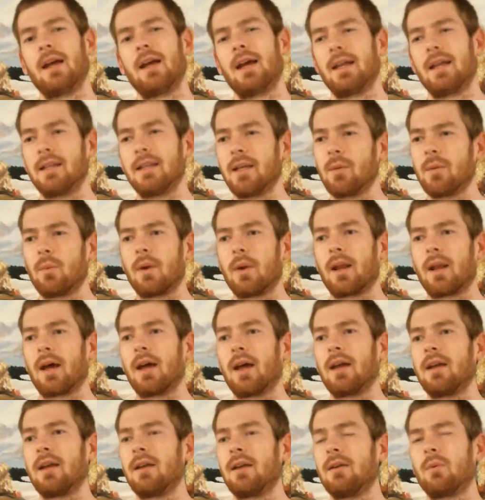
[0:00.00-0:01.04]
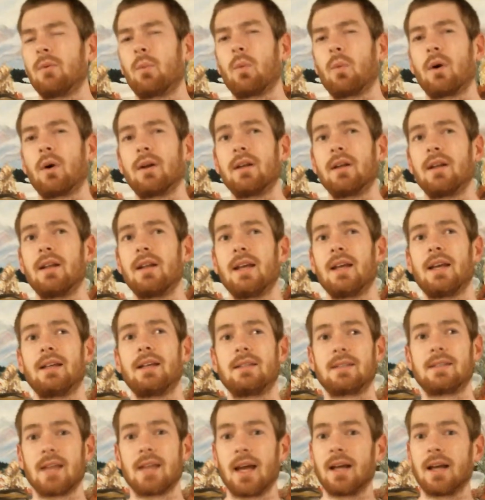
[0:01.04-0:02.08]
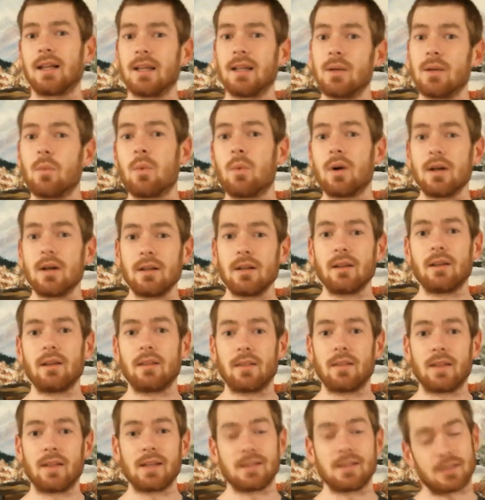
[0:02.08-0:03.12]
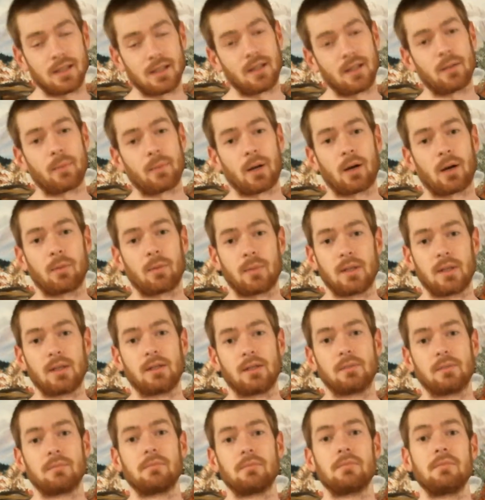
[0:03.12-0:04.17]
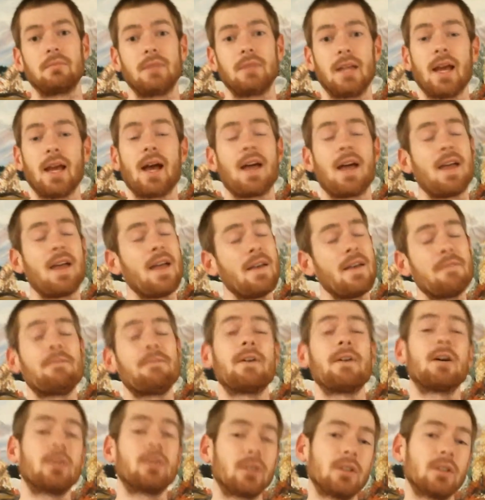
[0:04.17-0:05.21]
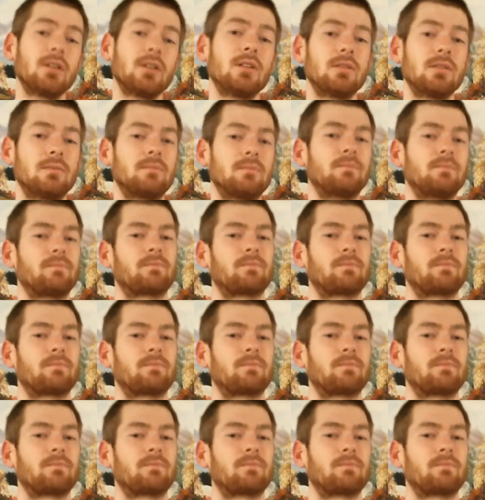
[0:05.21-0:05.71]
And then when I wanted exactly what they said about me, yeah, it felt good.